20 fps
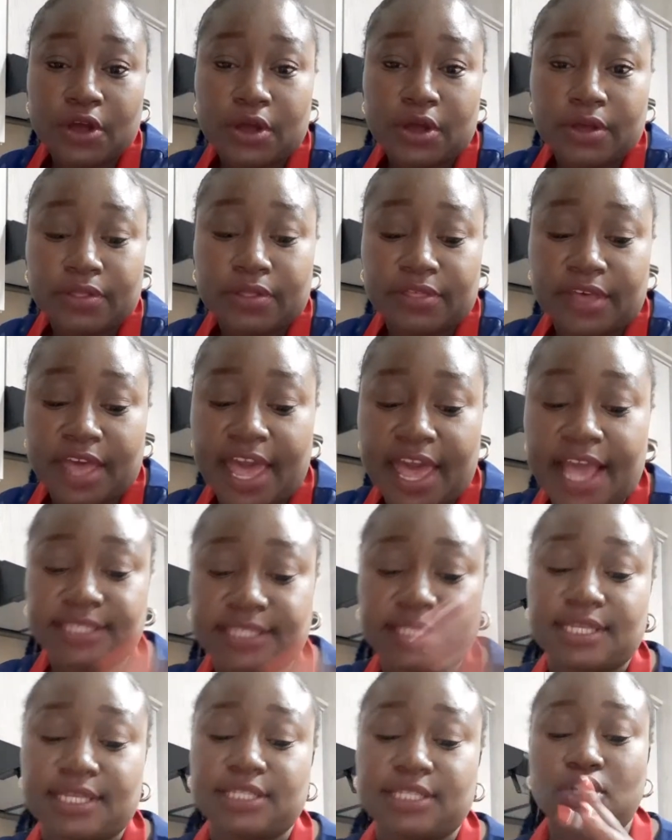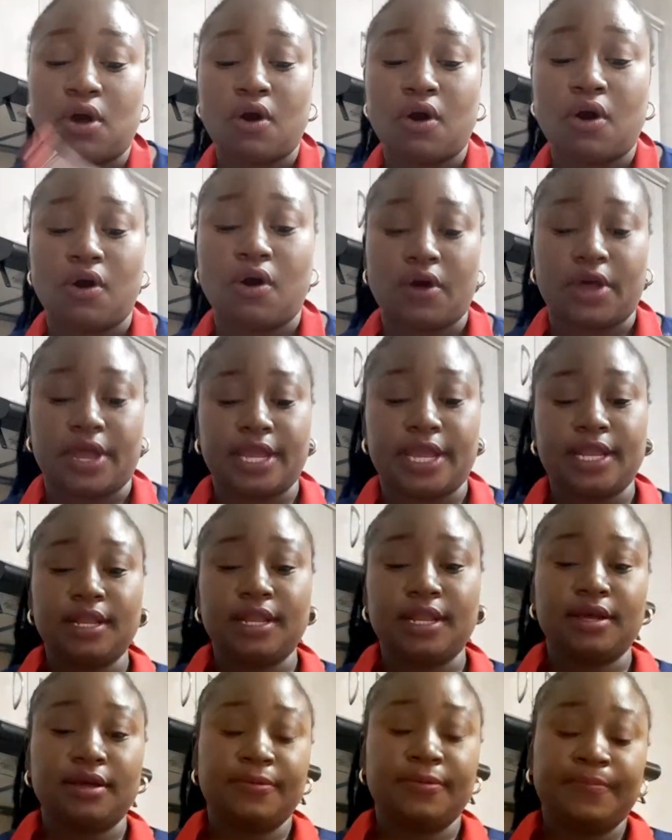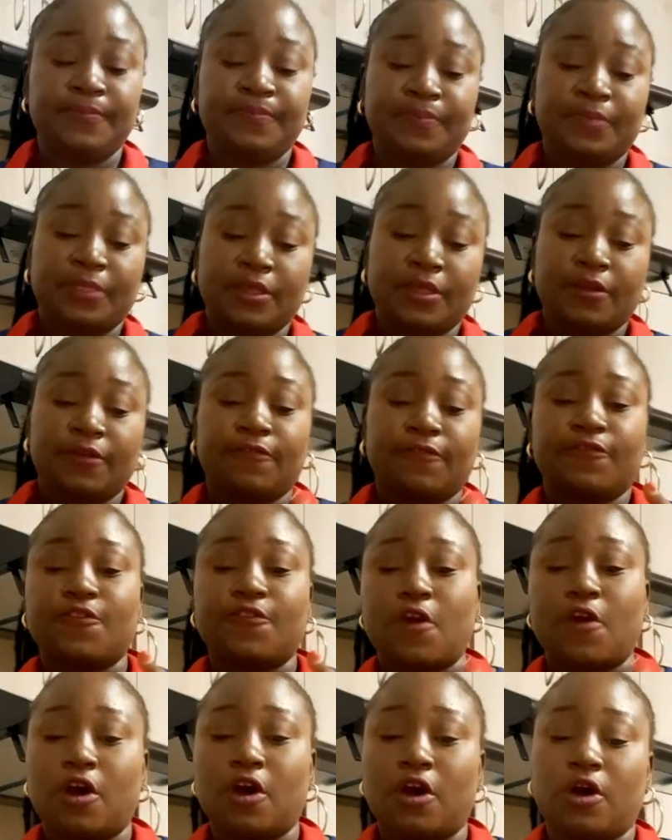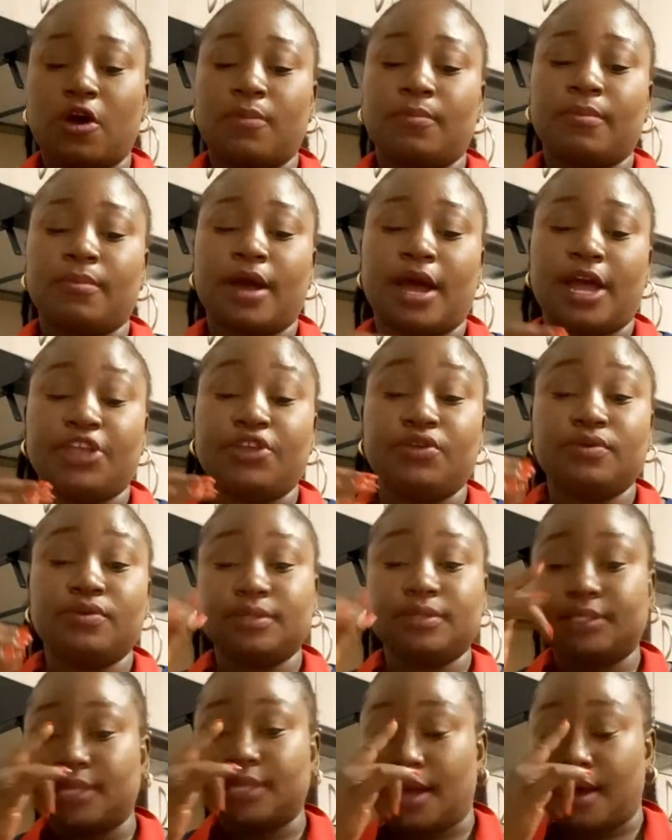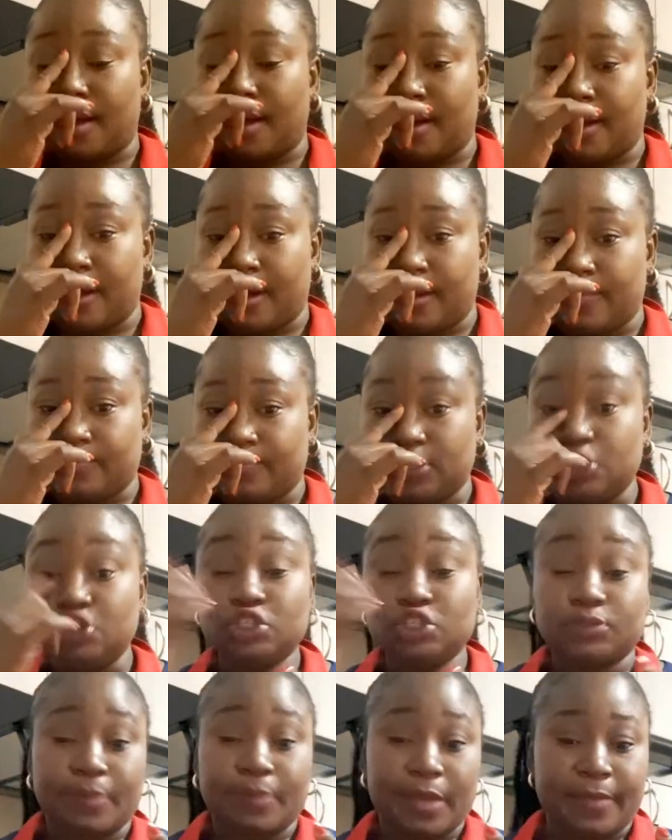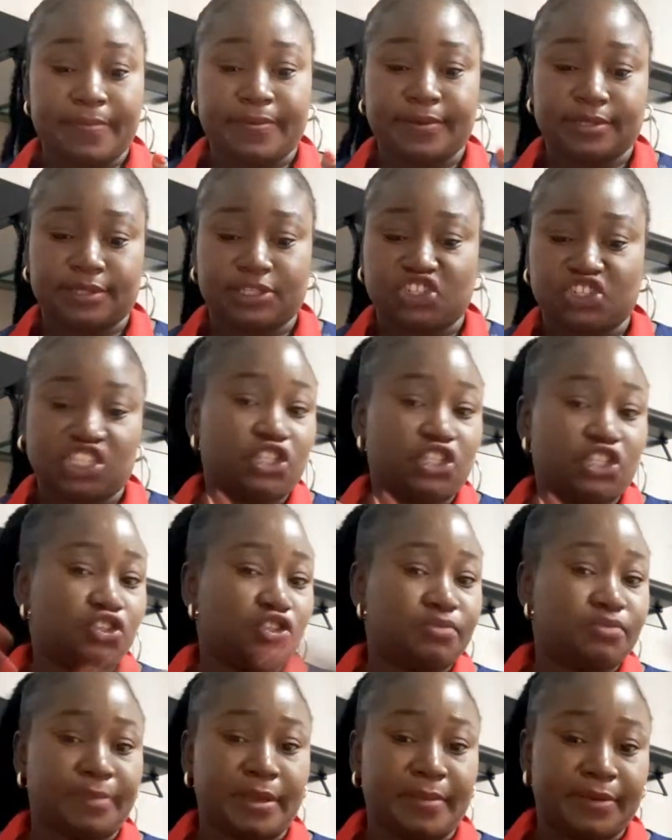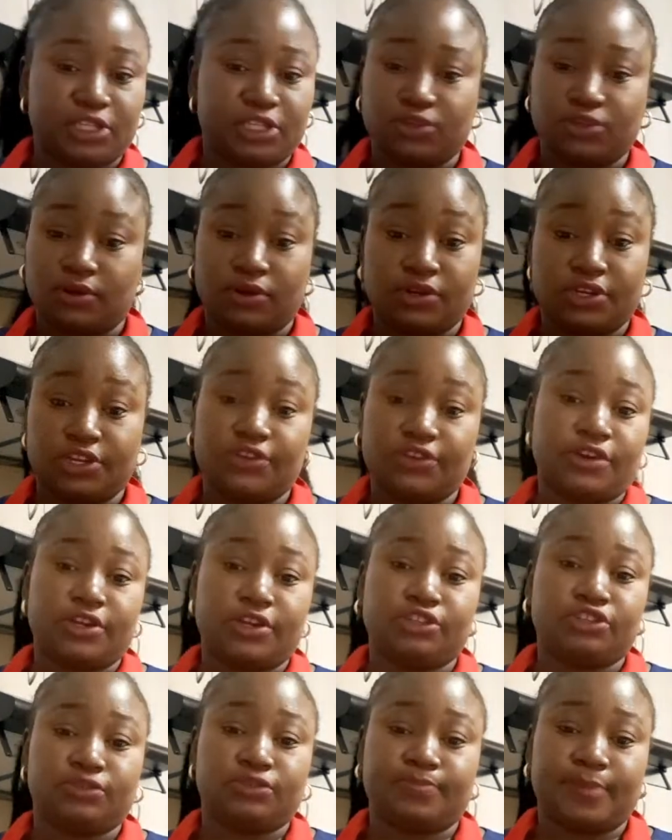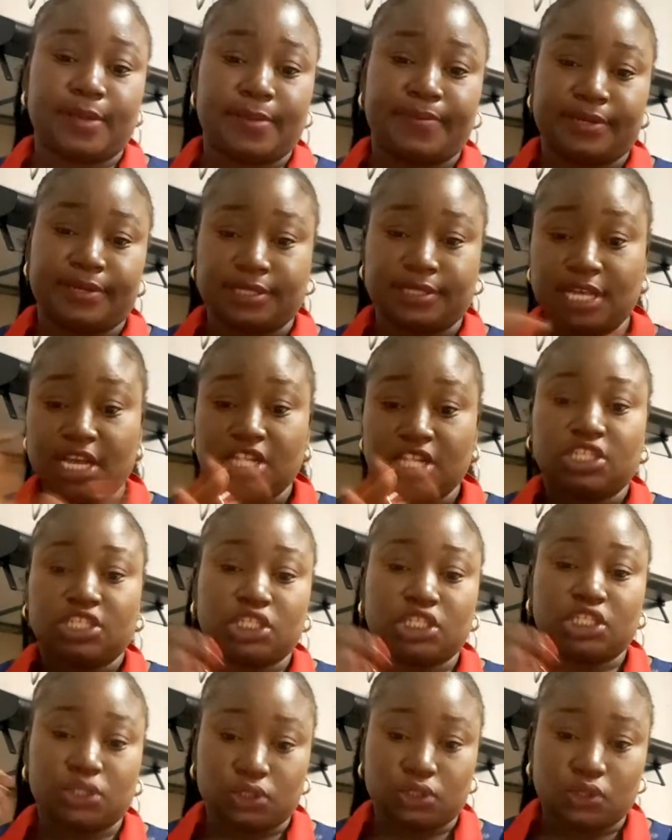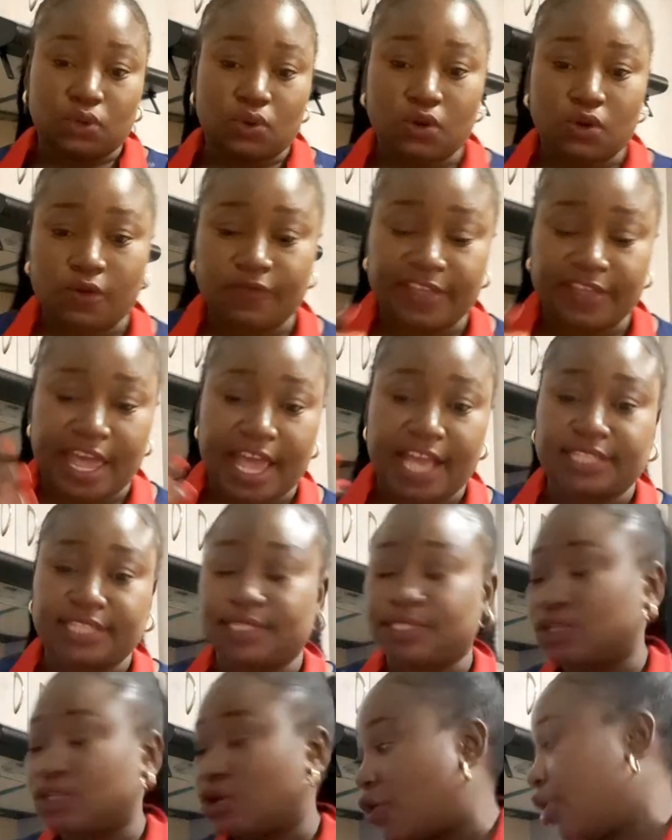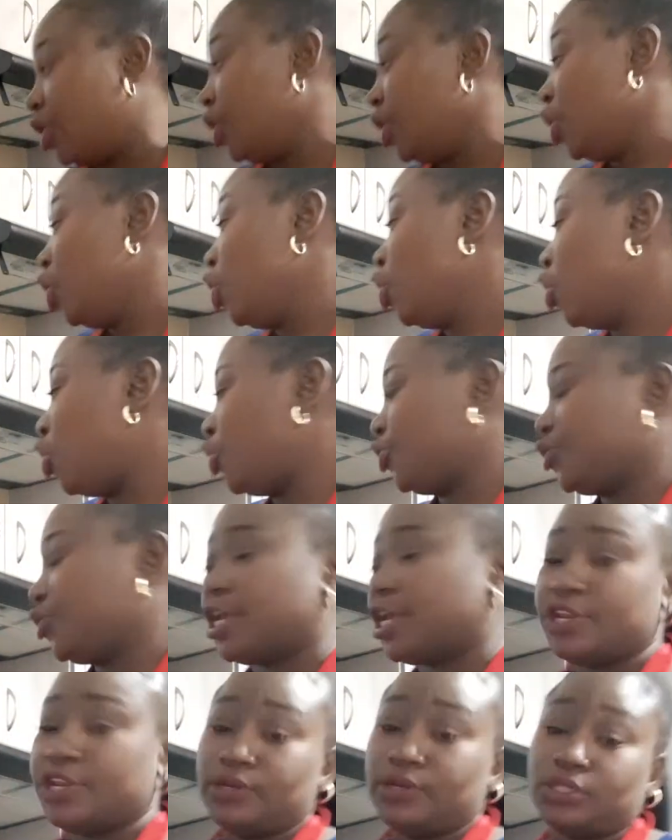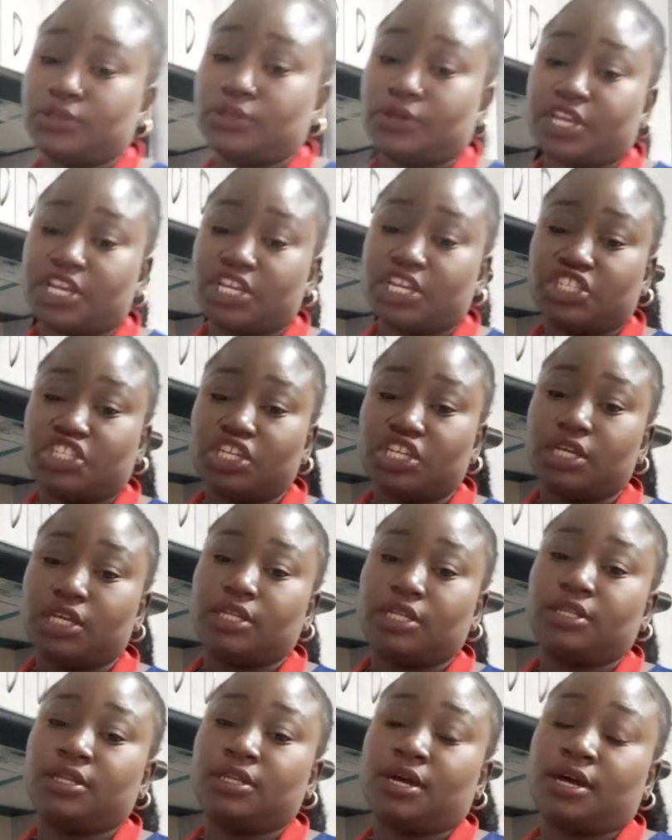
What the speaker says: the excess oil from, I use newspapers, just newspapers, your ordinary newspapers, just to soak off the excess oil. Or you can use your kitchen